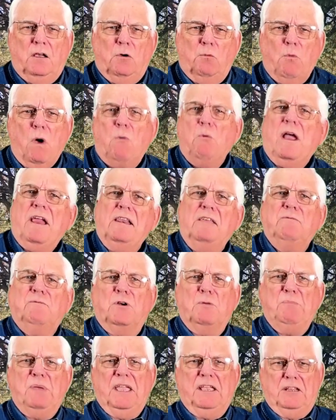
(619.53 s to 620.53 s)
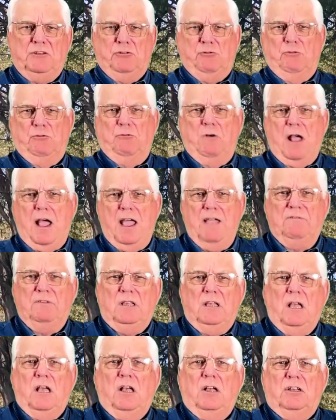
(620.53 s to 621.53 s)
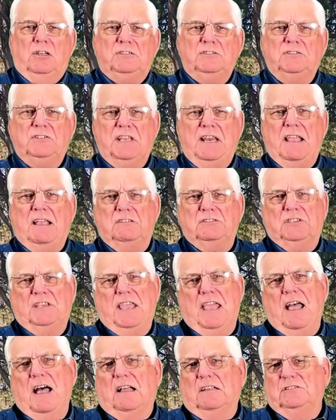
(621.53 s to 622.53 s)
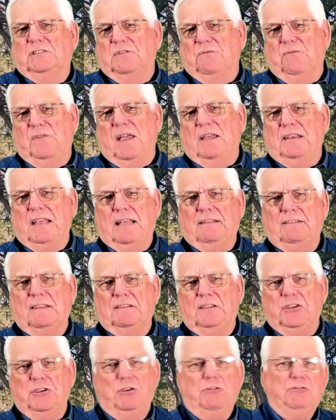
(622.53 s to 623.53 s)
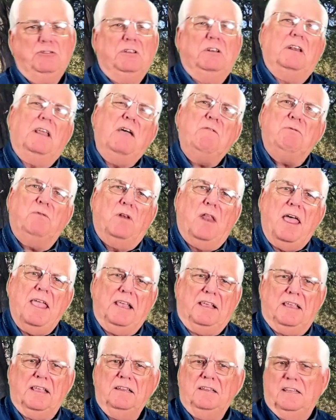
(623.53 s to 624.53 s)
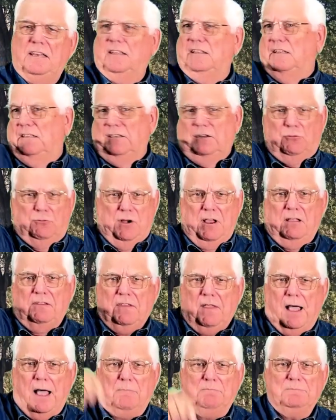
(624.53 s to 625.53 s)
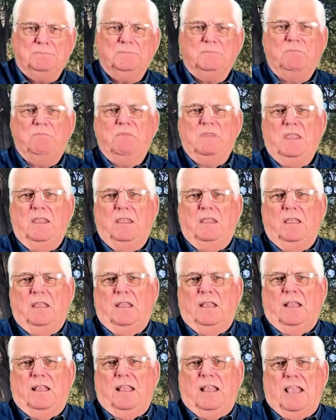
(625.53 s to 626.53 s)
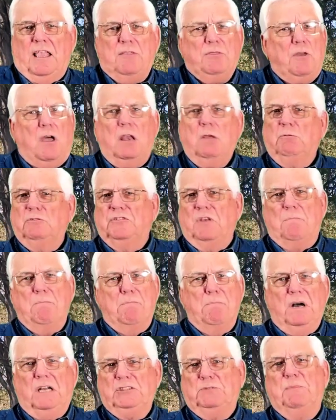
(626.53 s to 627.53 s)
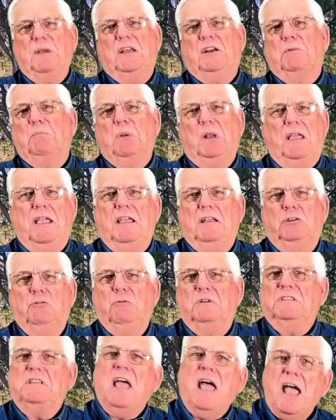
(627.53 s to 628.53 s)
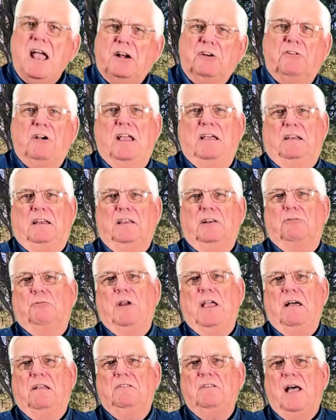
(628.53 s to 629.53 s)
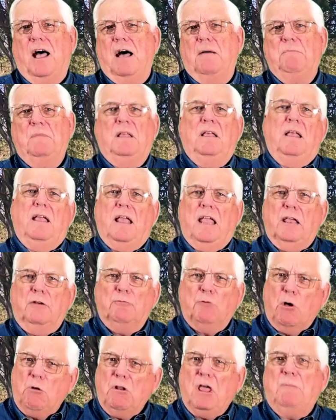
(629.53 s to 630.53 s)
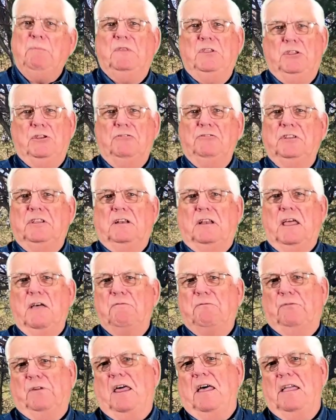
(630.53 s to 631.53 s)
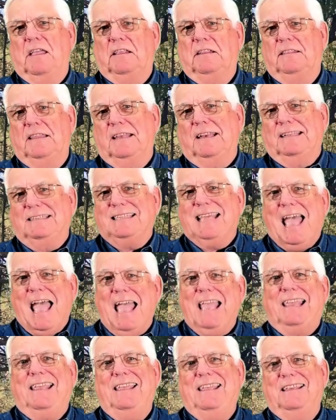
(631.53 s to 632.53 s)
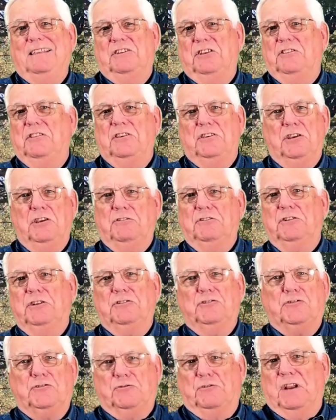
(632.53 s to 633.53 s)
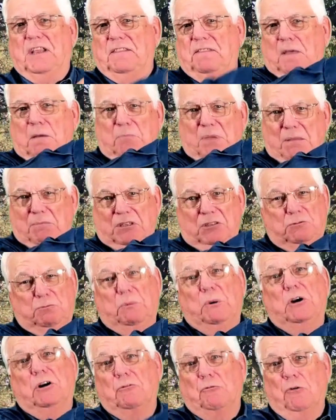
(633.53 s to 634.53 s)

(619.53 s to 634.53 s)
While waiting for Pickett to arrive, Hood sent out scouts and found out that the Union left flank ended at Little Round Top. He thought it was a much better plan to attack around Little Round Top and roll up the Union left flank than attacking into the Union strength up Emmitsburg